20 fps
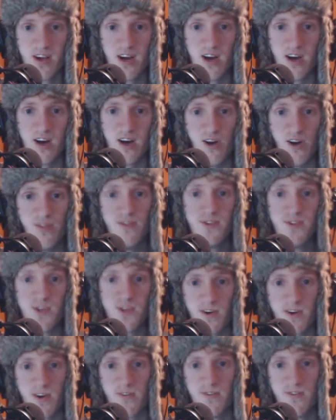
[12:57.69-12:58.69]
although
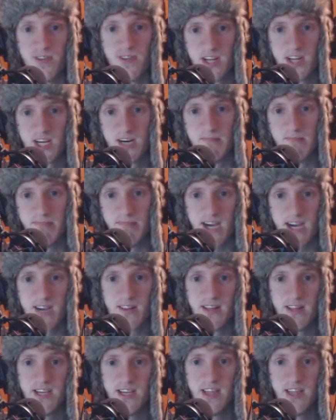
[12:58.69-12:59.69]
Toronto did come
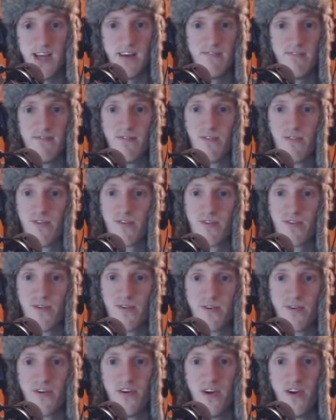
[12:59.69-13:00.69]
back late in that 4th
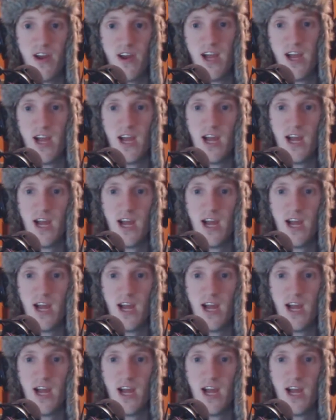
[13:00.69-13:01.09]
quarter,